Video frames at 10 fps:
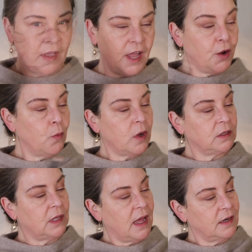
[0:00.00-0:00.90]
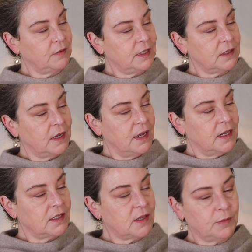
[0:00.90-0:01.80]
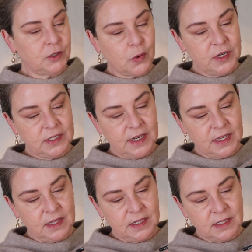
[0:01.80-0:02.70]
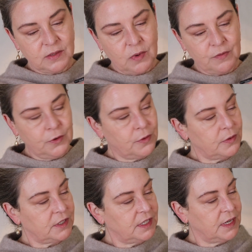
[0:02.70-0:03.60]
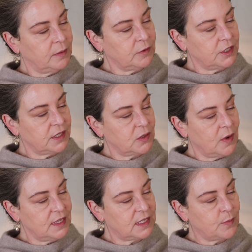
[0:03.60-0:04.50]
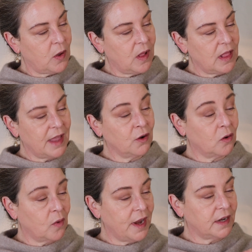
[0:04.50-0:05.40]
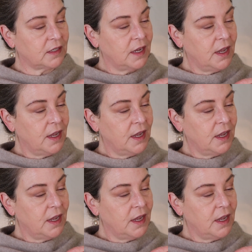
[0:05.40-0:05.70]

I don't want a lot of it, so I'm going to take this Rougher 13, which is quite small and great